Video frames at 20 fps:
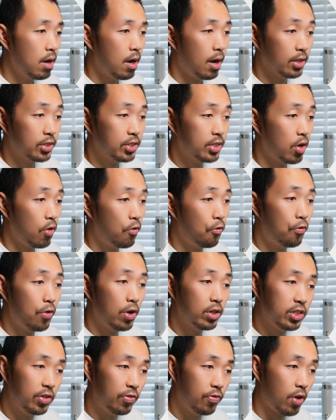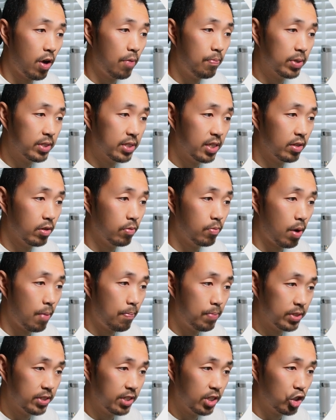I sell 35% of my
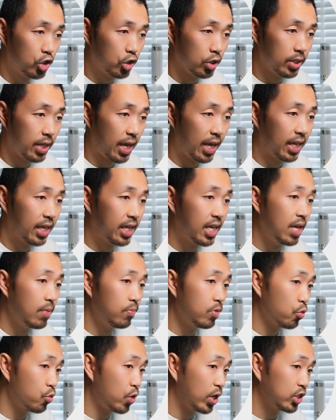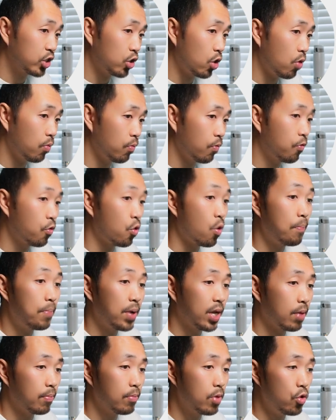position and keep the rest on for a
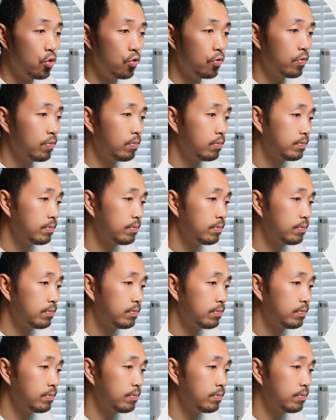bigger move.